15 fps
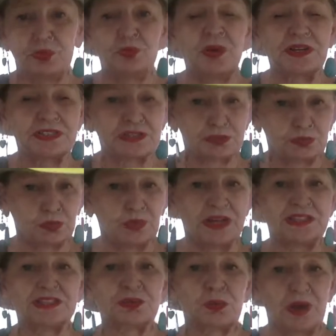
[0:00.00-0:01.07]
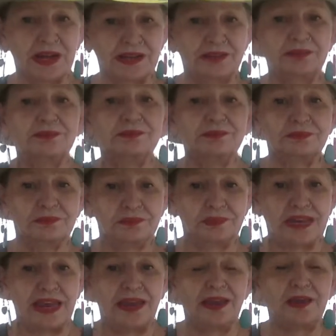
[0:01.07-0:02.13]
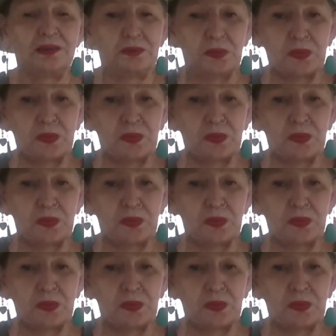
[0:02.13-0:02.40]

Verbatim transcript: what's what's what, okay?